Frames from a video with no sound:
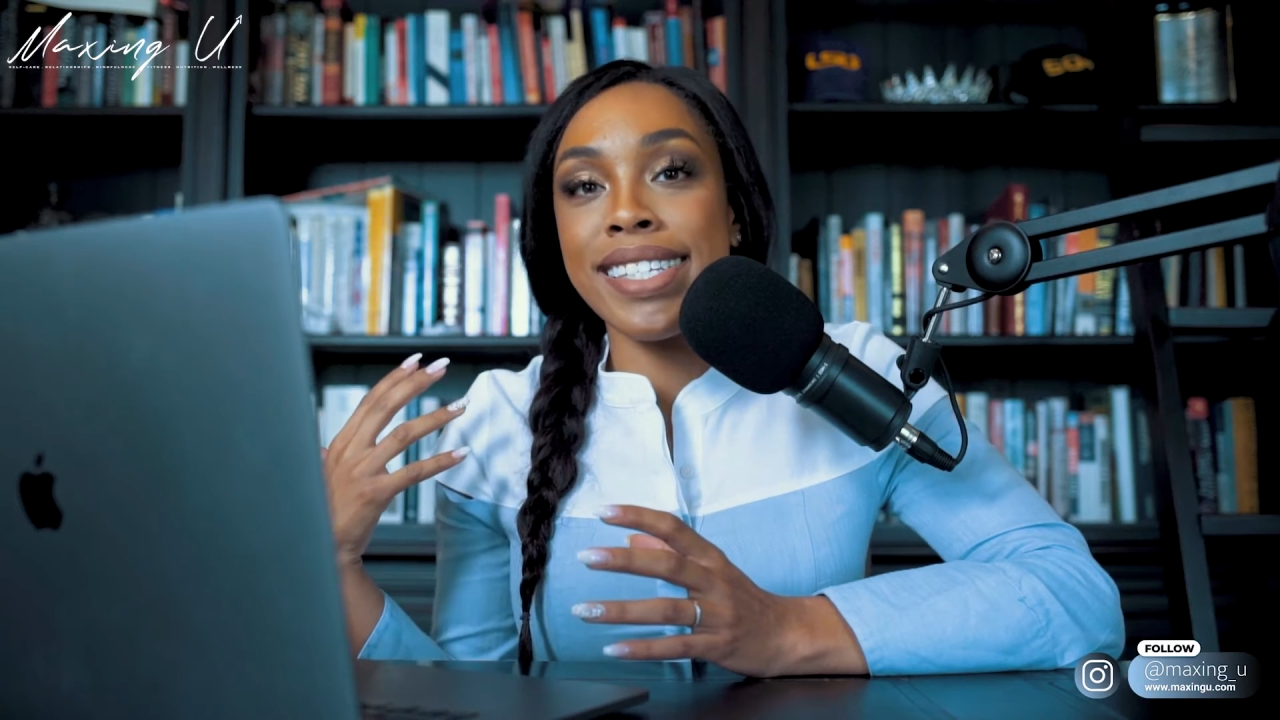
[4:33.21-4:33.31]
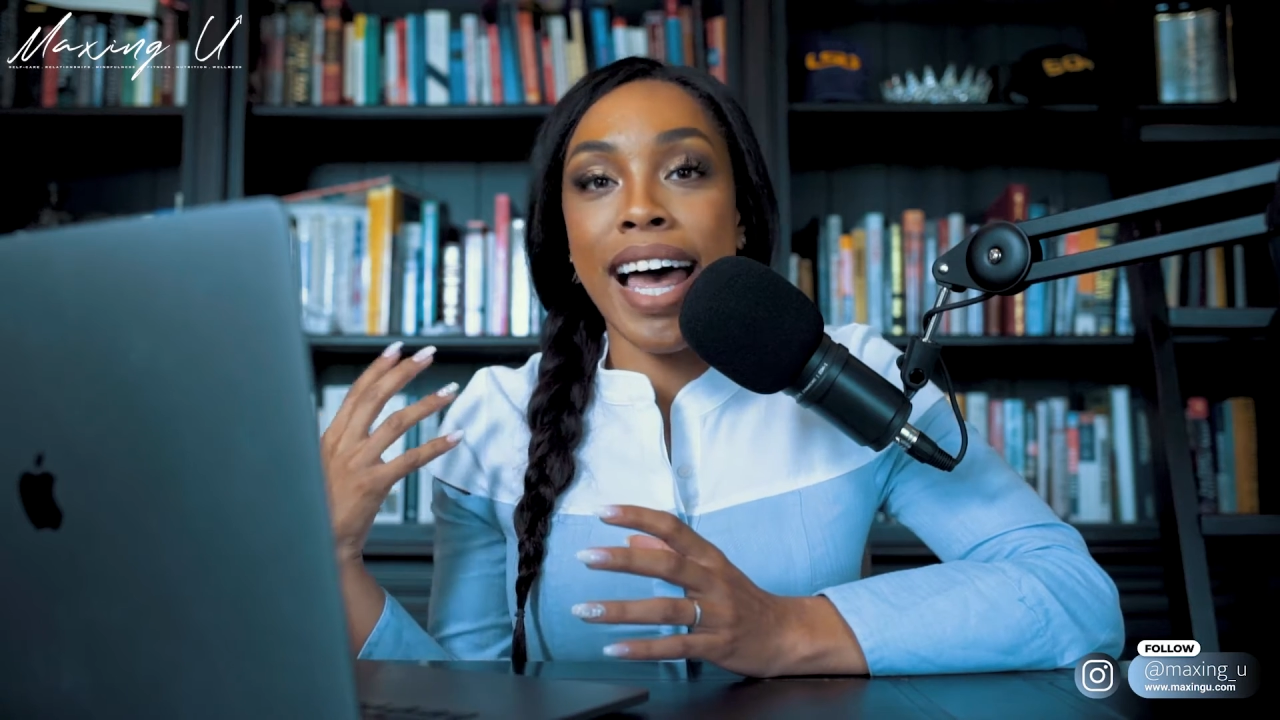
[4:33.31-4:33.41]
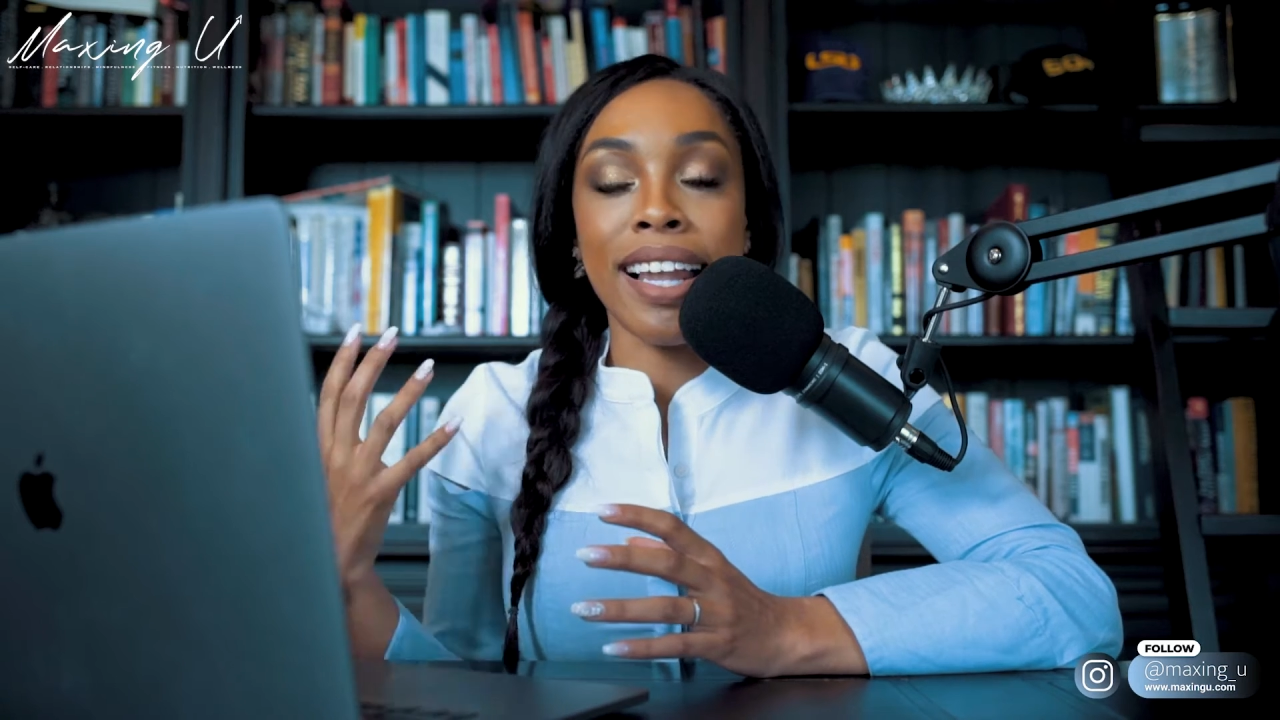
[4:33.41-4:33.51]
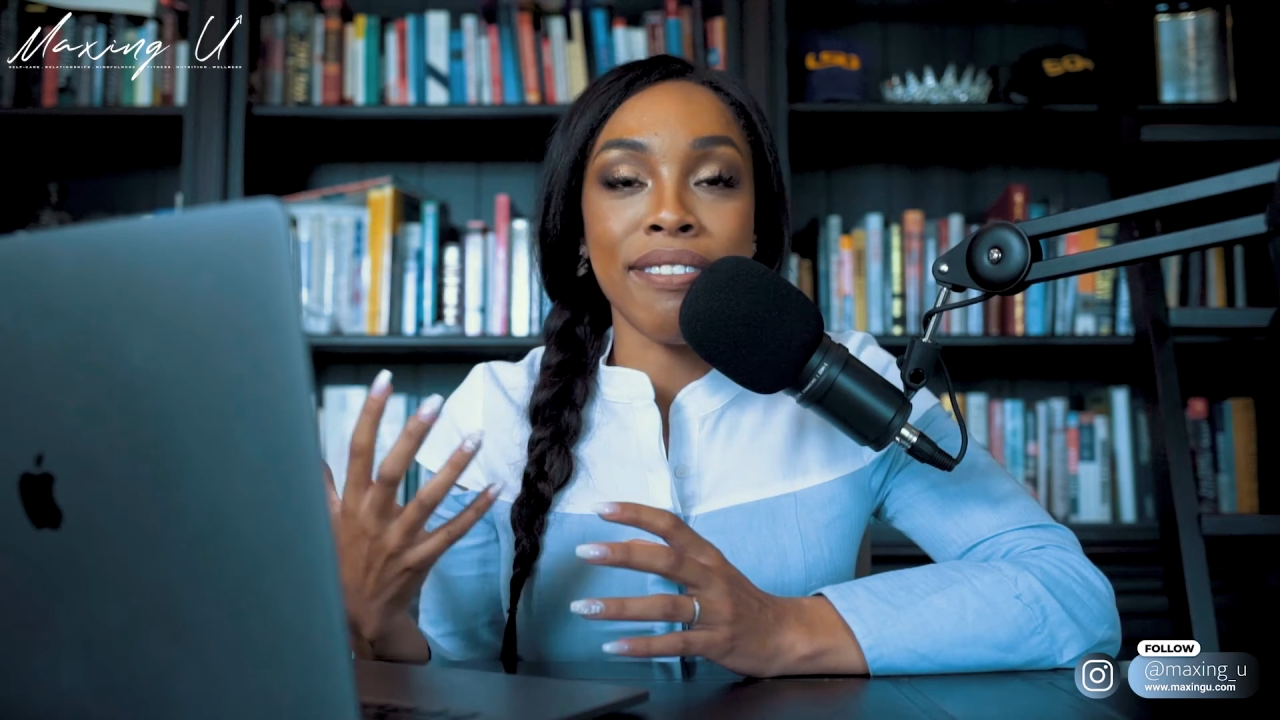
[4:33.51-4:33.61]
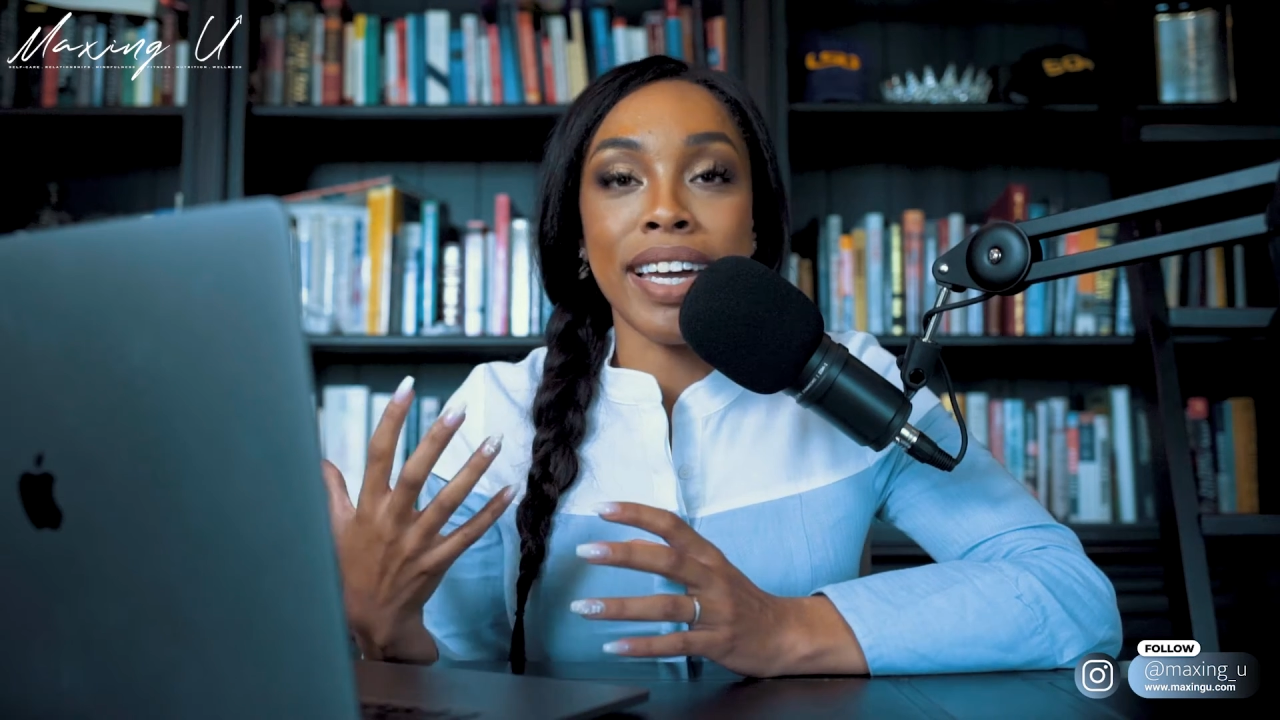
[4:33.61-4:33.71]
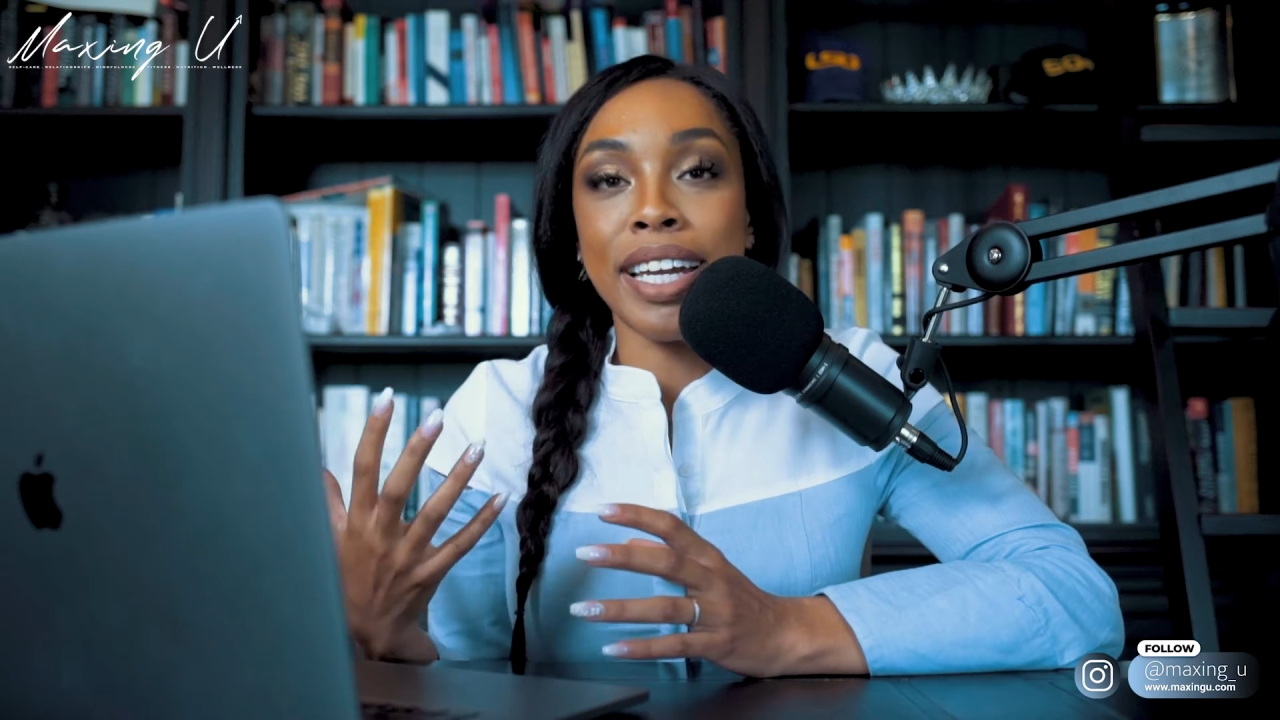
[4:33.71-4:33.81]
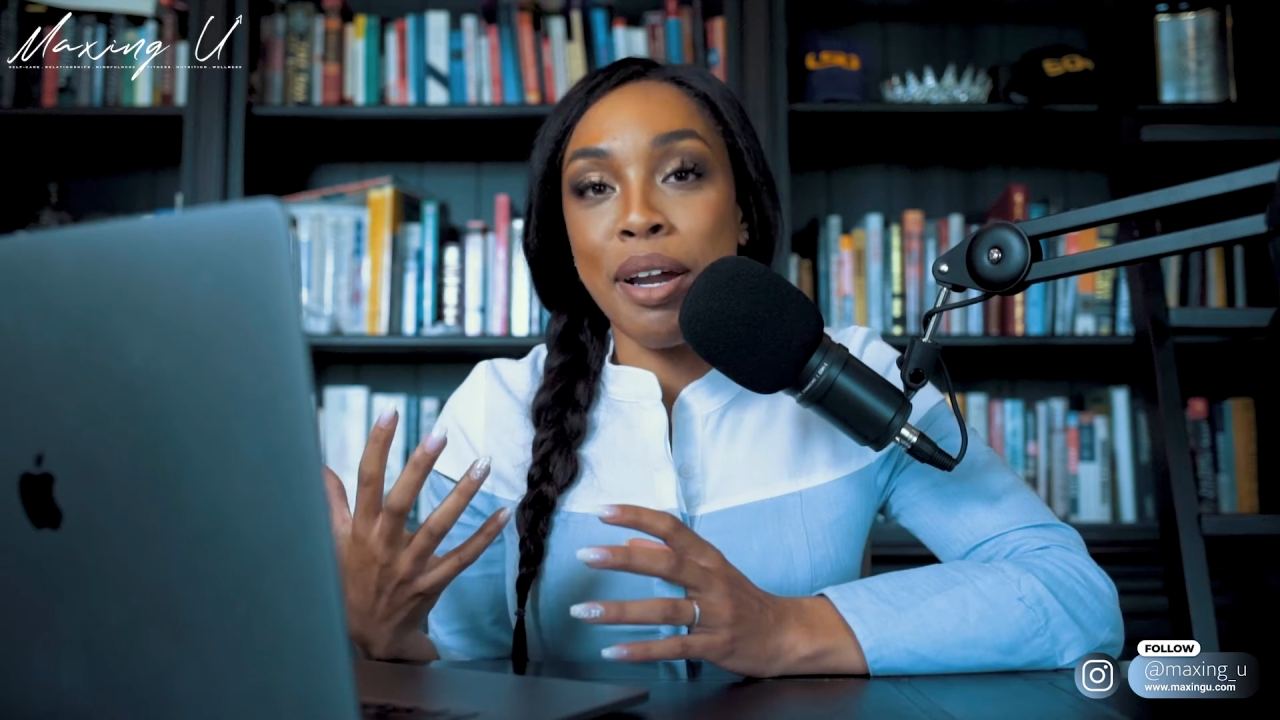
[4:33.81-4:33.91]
salivate